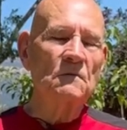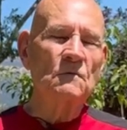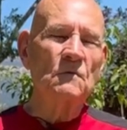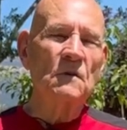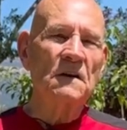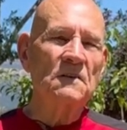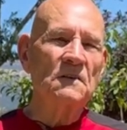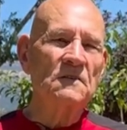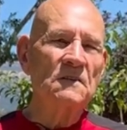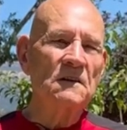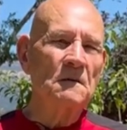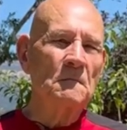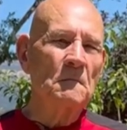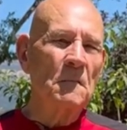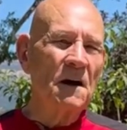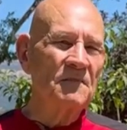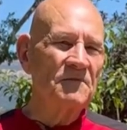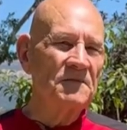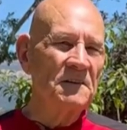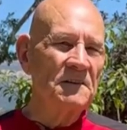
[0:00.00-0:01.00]
rather than
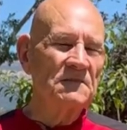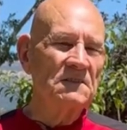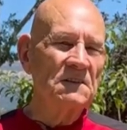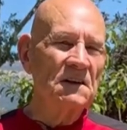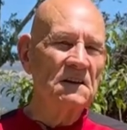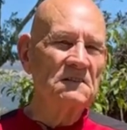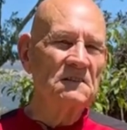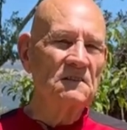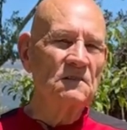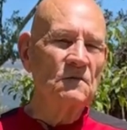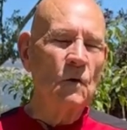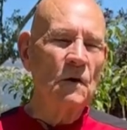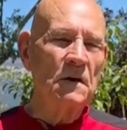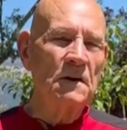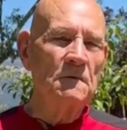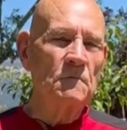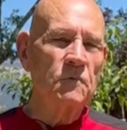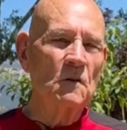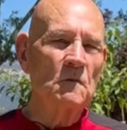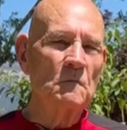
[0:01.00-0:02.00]
about 15 to
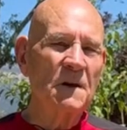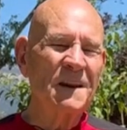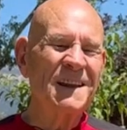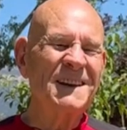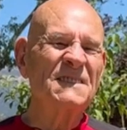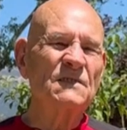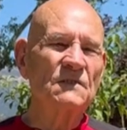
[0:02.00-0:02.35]
20 per minute.